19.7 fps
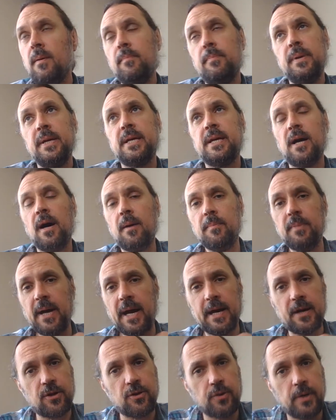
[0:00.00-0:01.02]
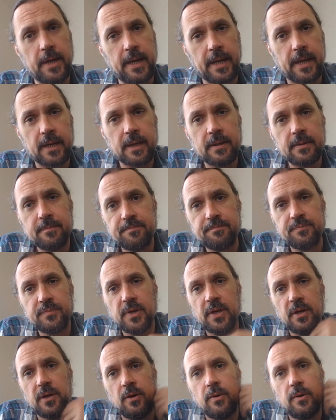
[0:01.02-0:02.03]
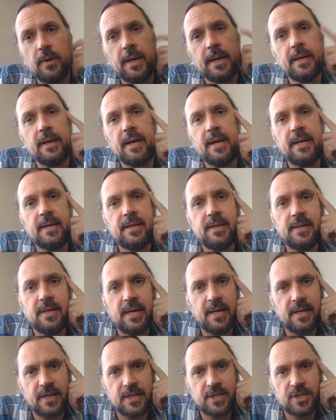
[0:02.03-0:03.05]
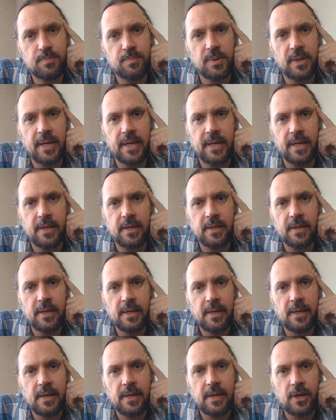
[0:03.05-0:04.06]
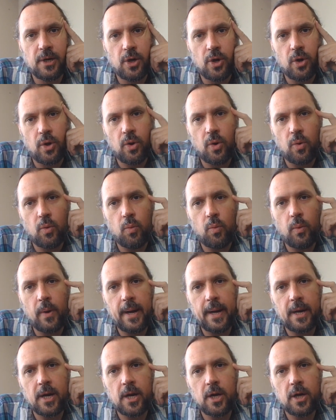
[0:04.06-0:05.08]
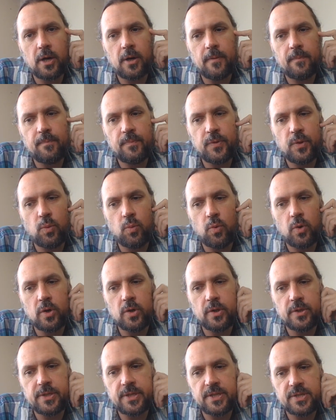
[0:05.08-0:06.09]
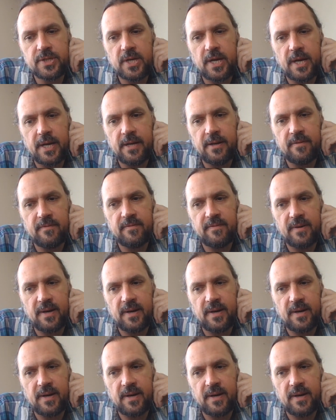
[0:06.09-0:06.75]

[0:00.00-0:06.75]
become that critic, and explain where the world has kind of